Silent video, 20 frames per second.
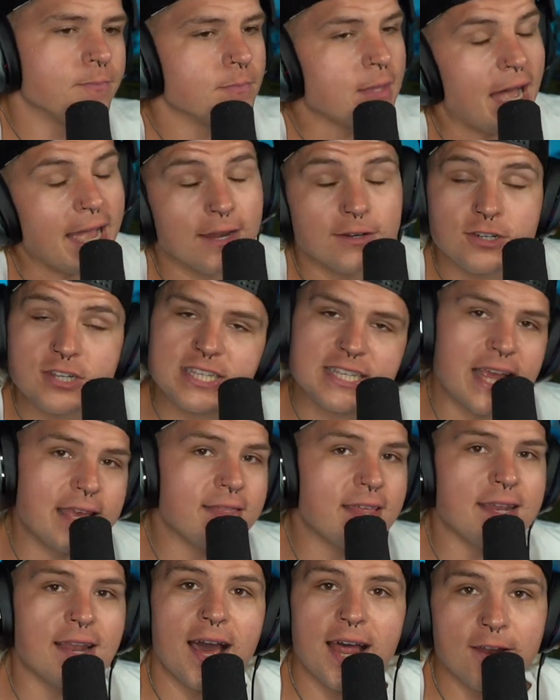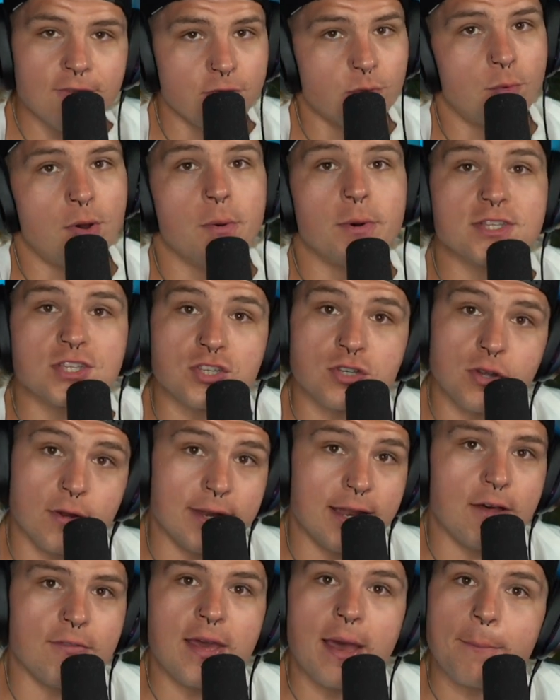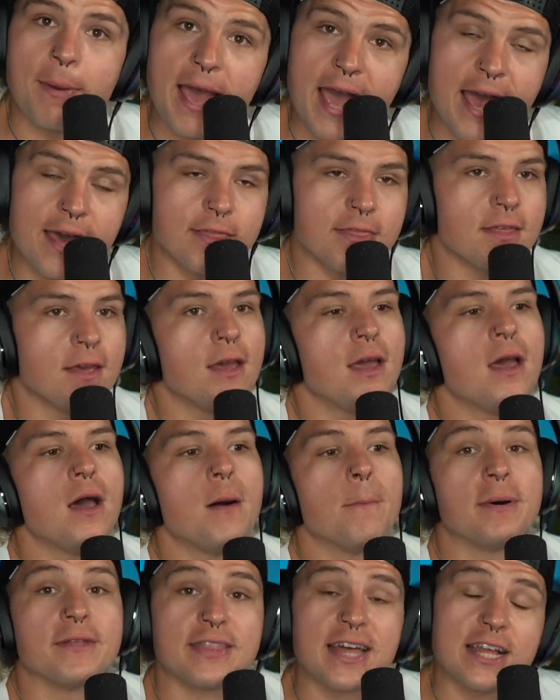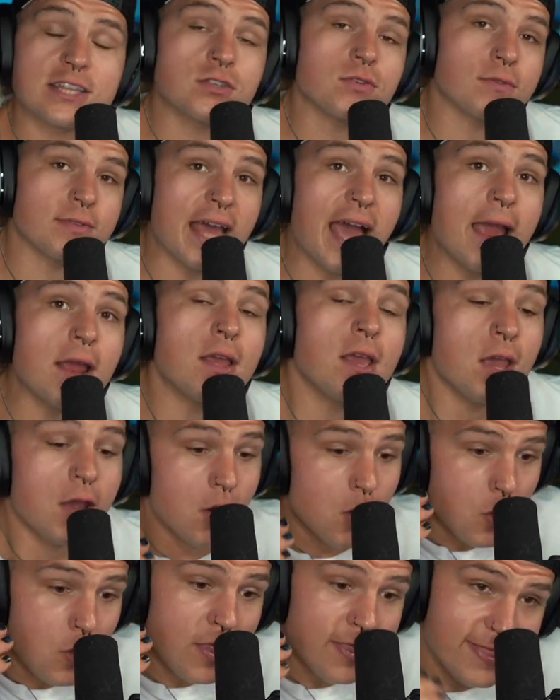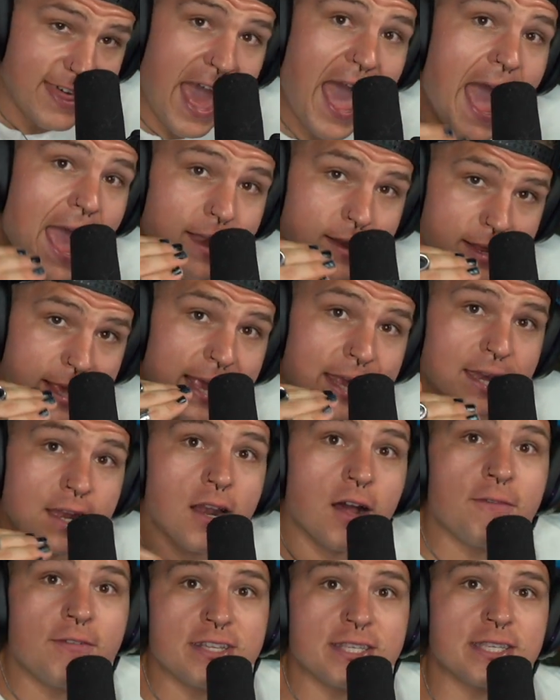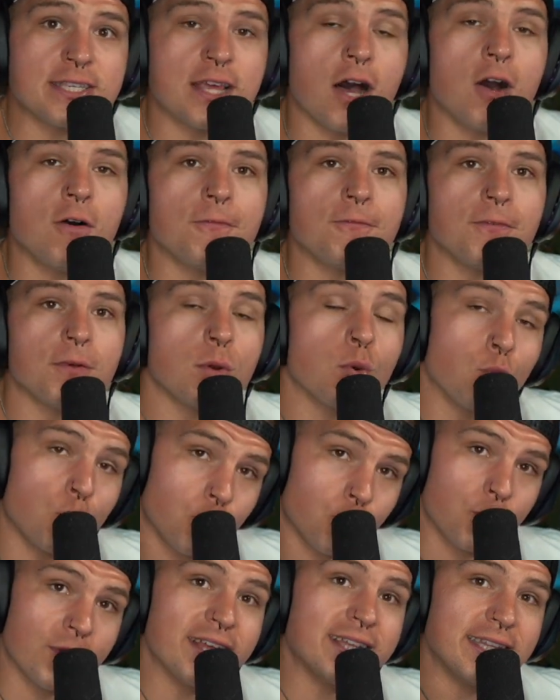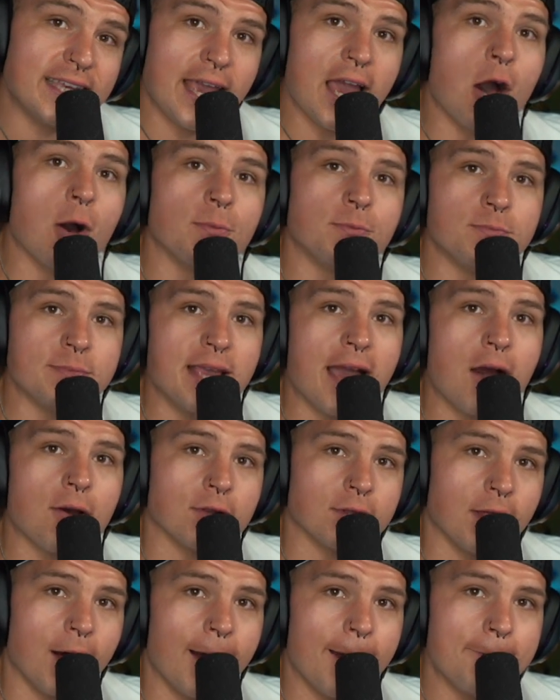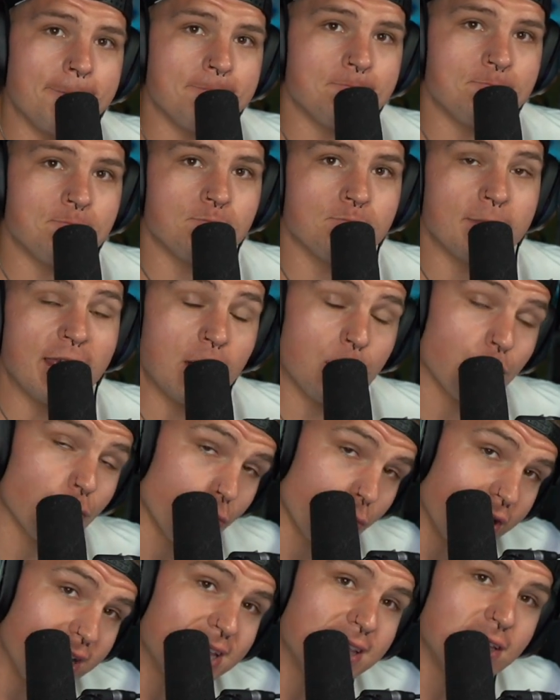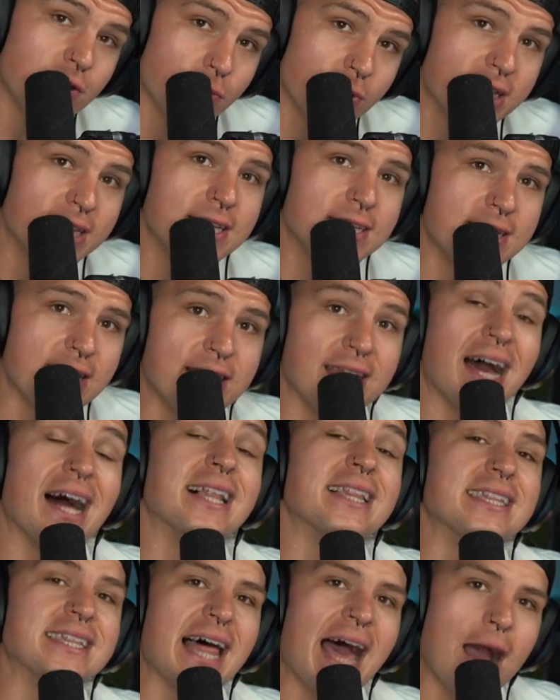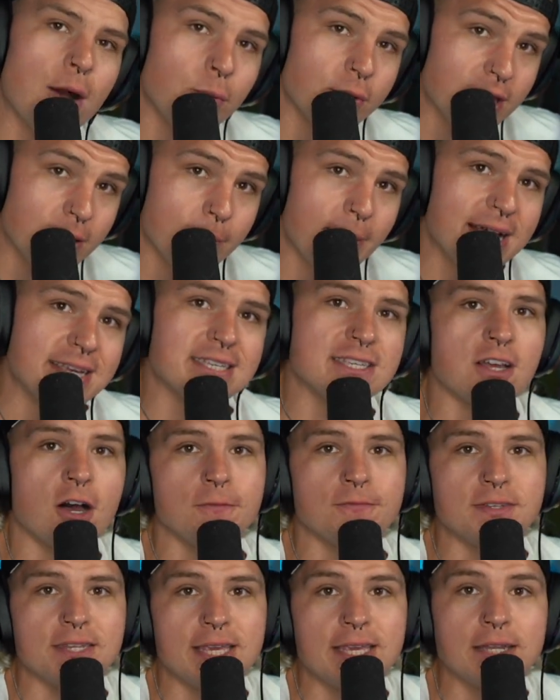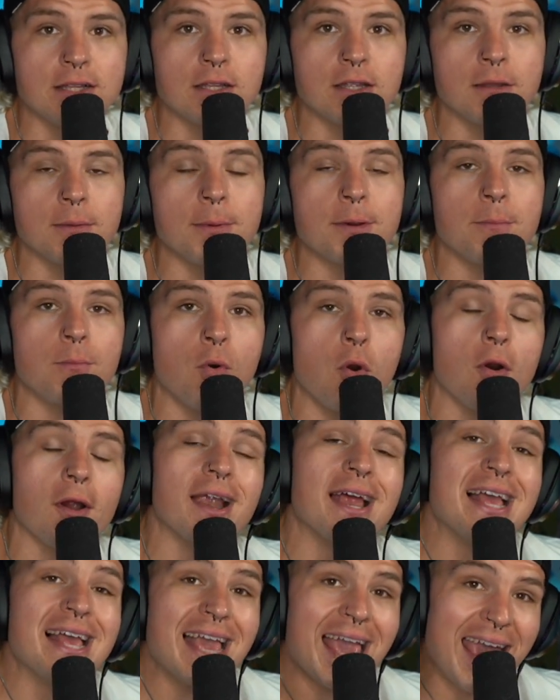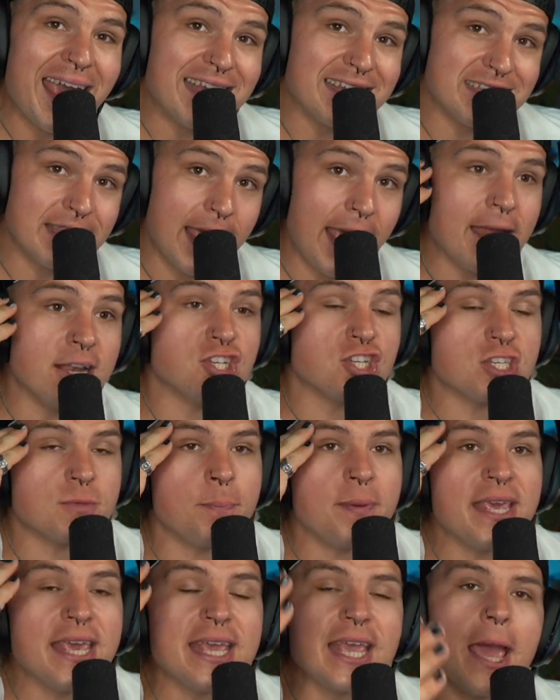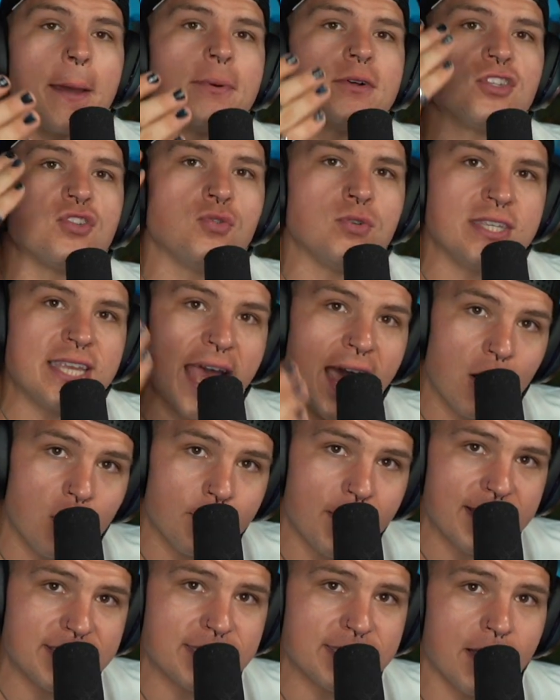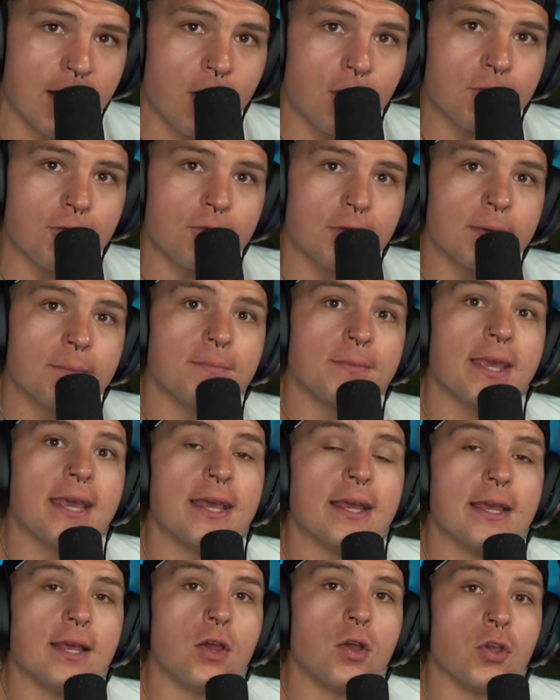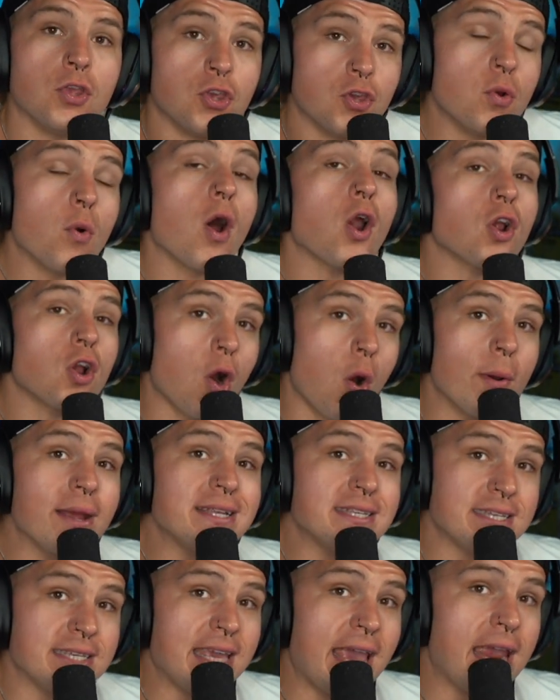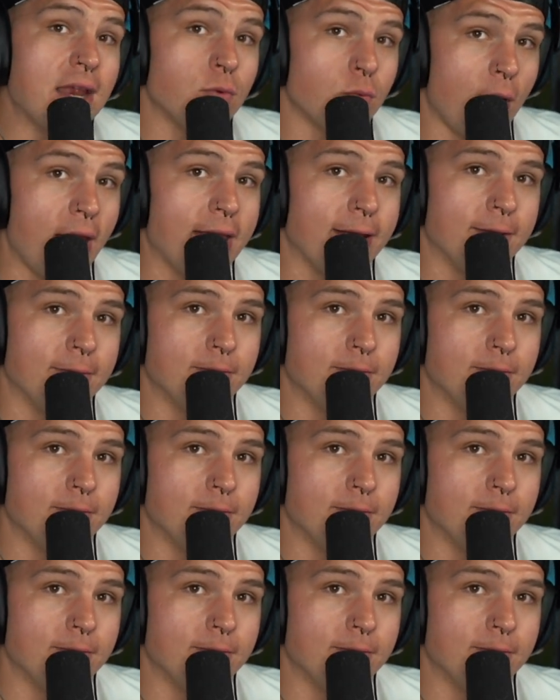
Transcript: I understand that not everyone wants to go down that path, but that's that that in and of itself really helped me out a lot. It really really did. Allowing myself to eat a little bit more and and just being able to tell myself you are going to gain weight.